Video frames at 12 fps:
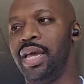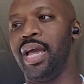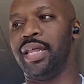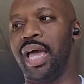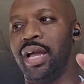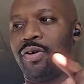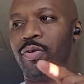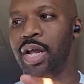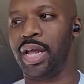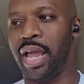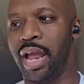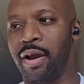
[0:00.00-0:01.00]
And that
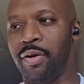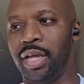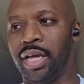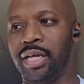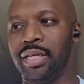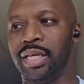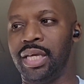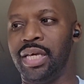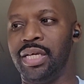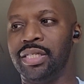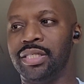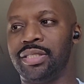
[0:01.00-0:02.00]
gray area
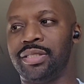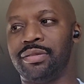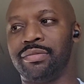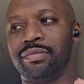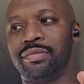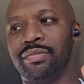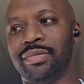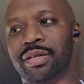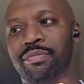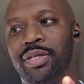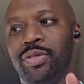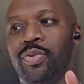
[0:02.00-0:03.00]
is
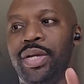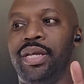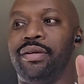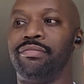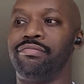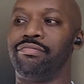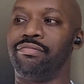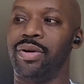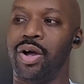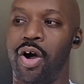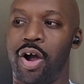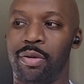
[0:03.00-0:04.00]
between
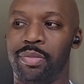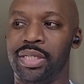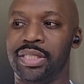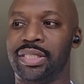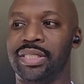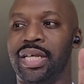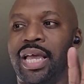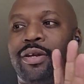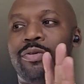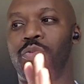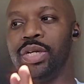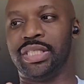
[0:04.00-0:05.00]
harmless
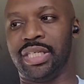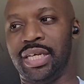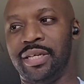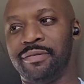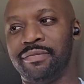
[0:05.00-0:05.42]
and risky.